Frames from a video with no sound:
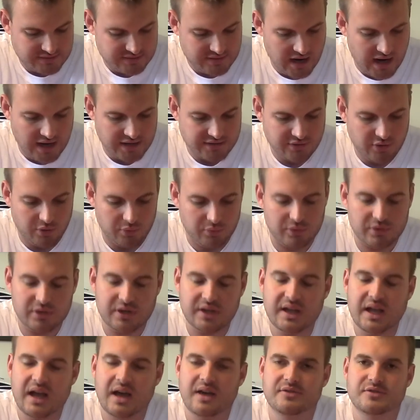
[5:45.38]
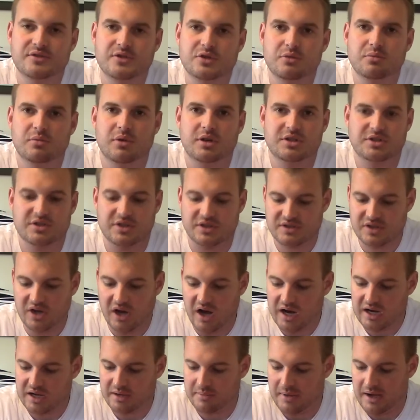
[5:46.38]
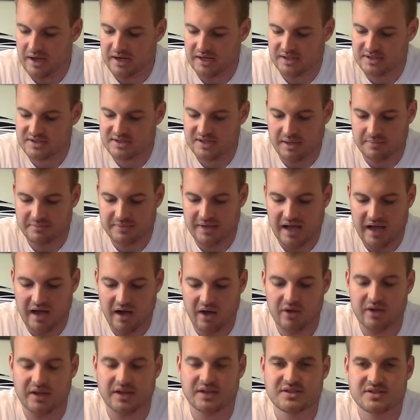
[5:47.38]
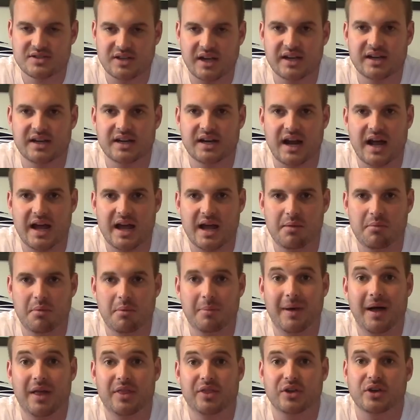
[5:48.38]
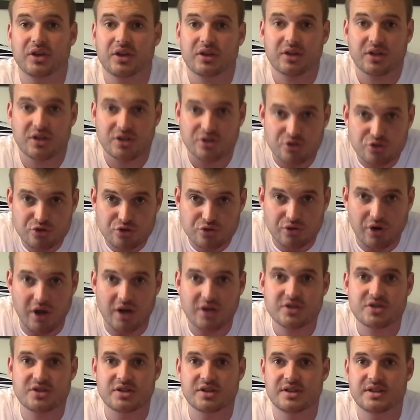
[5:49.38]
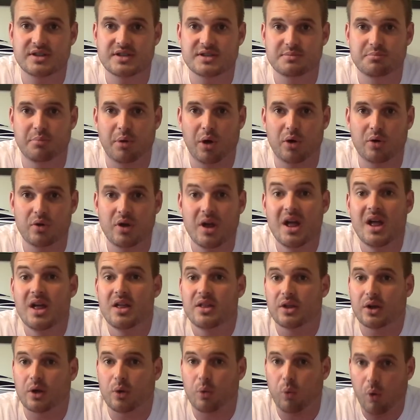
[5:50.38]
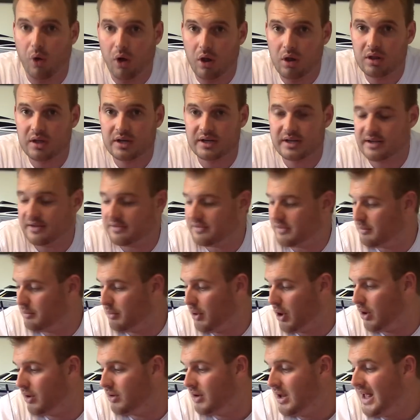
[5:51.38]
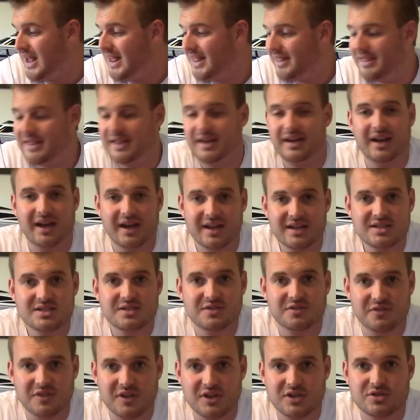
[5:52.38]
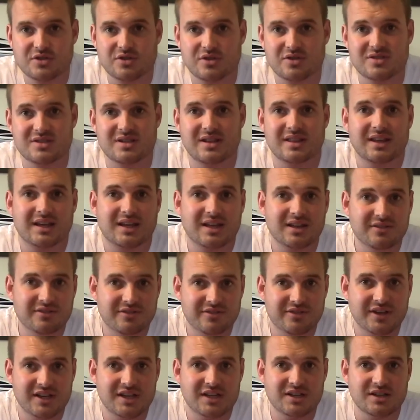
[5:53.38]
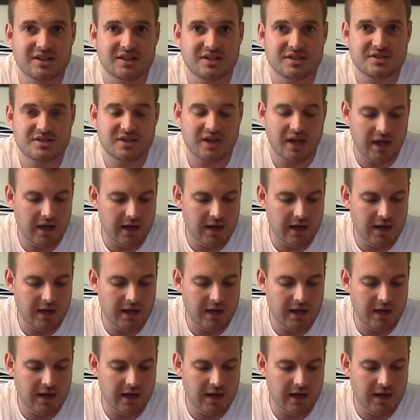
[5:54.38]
I don't really have too much to talk about except how excited I am about the construction of this boat, the quality of the boat, the nice features, and the convenience.